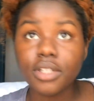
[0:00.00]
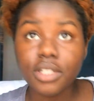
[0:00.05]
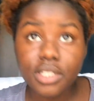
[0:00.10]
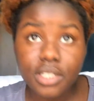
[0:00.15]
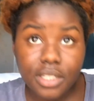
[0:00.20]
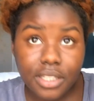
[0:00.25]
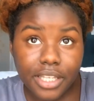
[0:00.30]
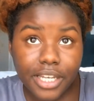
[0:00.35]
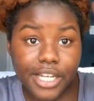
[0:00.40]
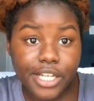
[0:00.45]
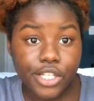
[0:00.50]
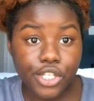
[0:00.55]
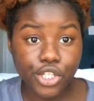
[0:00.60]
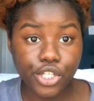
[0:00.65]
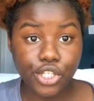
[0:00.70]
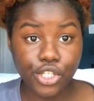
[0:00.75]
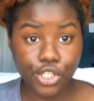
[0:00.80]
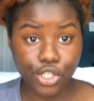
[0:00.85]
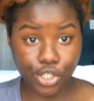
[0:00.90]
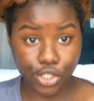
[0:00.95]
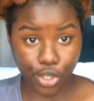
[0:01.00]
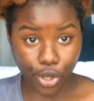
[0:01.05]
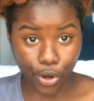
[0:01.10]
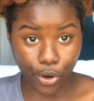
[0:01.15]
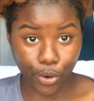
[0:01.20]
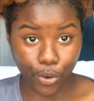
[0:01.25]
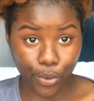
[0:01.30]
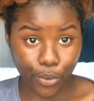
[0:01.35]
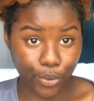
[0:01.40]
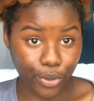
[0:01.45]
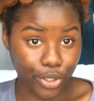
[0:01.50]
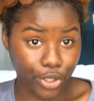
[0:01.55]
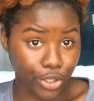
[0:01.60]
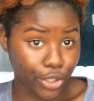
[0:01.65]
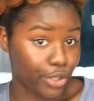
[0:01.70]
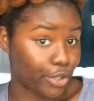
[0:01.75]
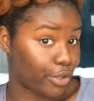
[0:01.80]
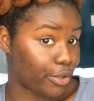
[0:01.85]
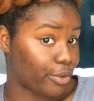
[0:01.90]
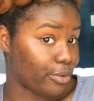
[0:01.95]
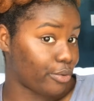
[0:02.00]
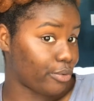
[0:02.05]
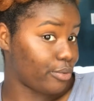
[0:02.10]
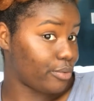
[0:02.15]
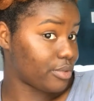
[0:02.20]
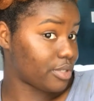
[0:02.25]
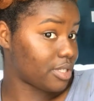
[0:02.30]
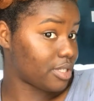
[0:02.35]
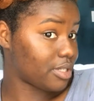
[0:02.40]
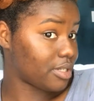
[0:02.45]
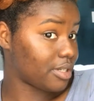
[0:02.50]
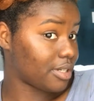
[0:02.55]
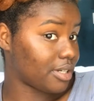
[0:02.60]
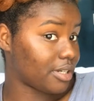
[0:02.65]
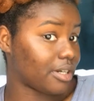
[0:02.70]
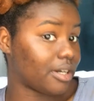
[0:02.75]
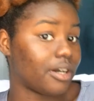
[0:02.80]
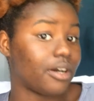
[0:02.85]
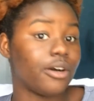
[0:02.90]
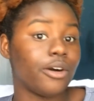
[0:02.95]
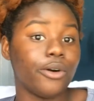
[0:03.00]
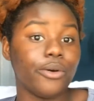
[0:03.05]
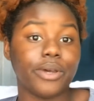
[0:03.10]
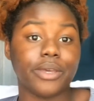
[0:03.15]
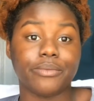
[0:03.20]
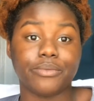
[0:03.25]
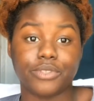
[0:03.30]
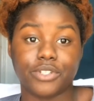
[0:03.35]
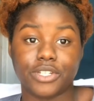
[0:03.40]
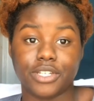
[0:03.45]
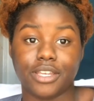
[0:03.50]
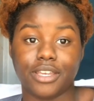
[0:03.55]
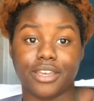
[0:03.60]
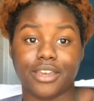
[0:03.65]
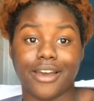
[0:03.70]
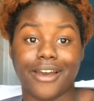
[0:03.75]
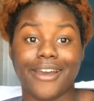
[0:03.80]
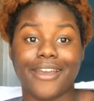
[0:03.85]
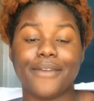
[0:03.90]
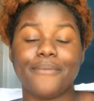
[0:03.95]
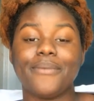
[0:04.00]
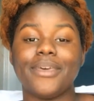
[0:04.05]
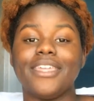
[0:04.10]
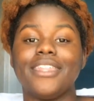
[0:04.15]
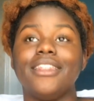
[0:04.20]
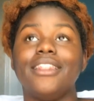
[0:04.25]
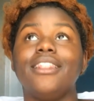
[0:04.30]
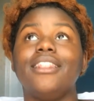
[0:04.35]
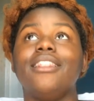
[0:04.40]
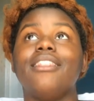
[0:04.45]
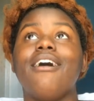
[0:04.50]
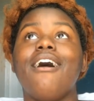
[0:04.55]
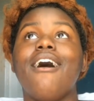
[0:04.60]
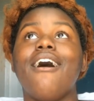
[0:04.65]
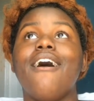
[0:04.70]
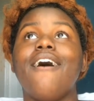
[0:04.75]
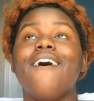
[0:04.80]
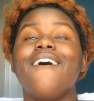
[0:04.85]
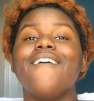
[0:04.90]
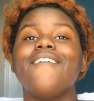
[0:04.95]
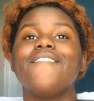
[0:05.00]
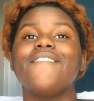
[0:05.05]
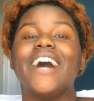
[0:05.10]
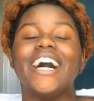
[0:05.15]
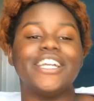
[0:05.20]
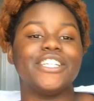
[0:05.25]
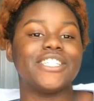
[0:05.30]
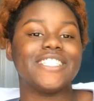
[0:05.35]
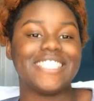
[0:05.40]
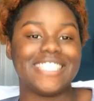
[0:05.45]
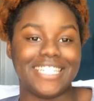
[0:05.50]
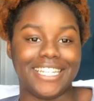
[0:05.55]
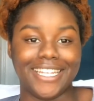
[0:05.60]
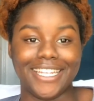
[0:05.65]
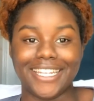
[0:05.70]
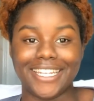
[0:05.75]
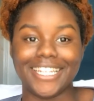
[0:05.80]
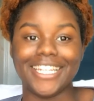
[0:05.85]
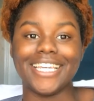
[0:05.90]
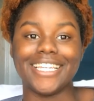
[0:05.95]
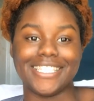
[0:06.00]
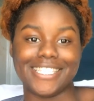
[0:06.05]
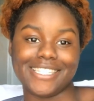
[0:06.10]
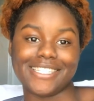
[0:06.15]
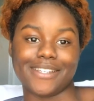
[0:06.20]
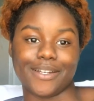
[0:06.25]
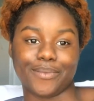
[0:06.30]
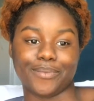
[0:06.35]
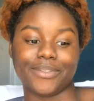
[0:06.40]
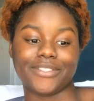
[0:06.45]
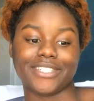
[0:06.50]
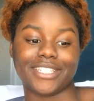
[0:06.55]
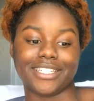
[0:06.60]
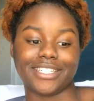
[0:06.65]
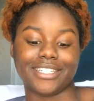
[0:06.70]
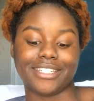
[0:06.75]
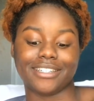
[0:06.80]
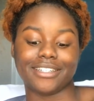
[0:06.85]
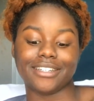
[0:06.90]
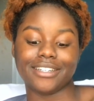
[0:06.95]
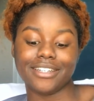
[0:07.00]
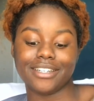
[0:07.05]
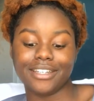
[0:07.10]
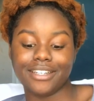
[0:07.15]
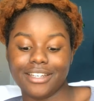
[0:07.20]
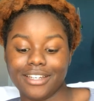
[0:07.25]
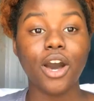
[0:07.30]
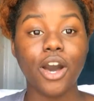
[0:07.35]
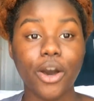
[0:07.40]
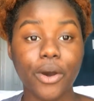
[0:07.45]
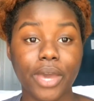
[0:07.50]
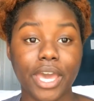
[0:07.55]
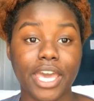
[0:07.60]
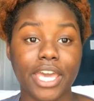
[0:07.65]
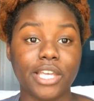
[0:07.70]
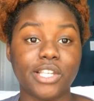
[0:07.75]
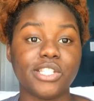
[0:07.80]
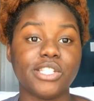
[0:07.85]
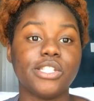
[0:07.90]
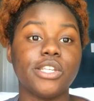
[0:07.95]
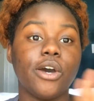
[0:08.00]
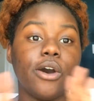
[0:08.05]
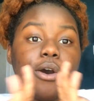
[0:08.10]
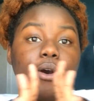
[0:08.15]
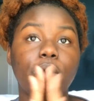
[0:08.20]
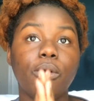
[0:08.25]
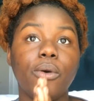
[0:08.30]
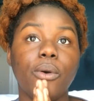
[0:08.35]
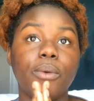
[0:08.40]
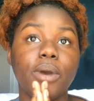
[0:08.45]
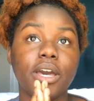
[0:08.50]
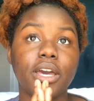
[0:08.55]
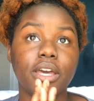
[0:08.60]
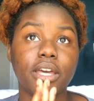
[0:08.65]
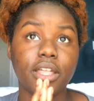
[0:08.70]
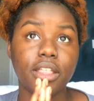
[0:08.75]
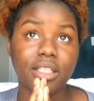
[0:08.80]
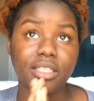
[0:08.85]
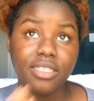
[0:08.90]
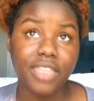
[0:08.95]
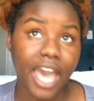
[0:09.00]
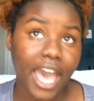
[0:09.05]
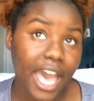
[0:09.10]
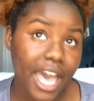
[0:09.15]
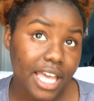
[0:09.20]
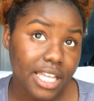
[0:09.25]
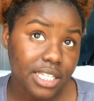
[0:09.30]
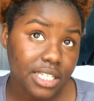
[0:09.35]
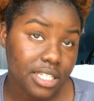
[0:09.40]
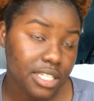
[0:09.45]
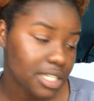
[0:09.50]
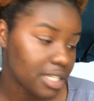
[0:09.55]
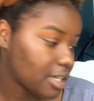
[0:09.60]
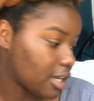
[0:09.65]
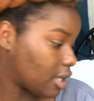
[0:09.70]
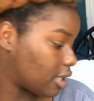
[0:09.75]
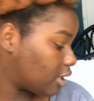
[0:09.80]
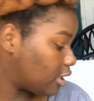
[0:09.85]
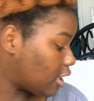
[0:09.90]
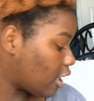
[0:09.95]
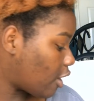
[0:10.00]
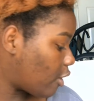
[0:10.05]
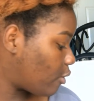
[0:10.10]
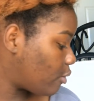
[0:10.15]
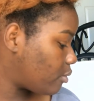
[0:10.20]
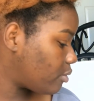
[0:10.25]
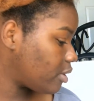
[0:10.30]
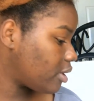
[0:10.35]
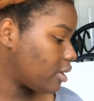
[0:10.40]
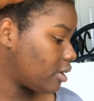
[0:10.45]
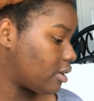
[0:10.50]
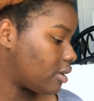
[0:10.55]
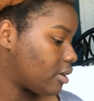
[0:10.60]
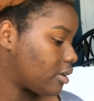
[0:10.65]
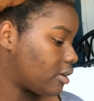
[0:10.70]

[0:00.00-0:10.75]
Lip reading: isn't that so cute? OMG, I am in love. I just did something. Okay, so that alone